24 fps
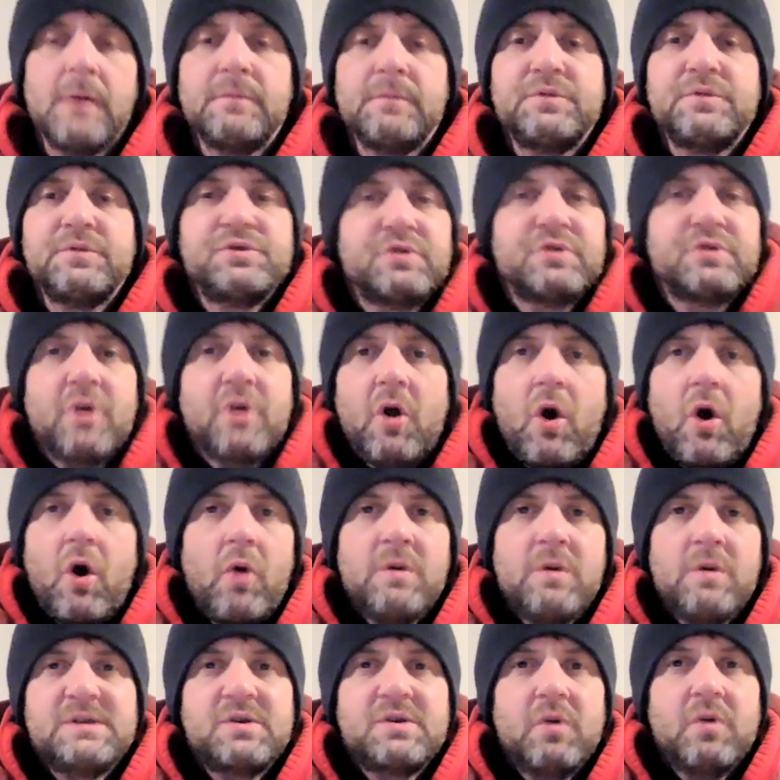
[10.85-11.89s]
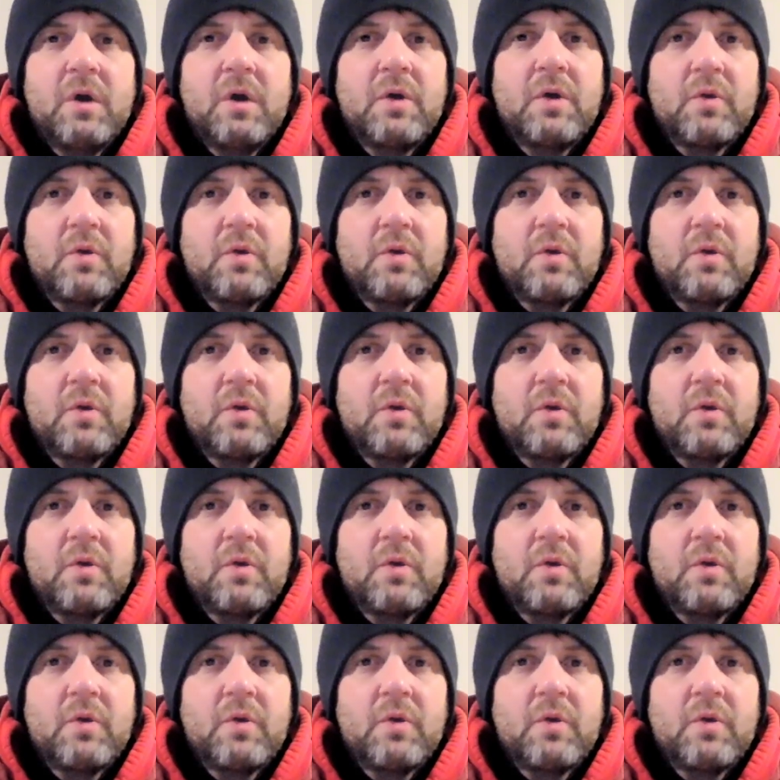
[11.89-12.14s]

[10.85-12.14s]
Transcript: should always go on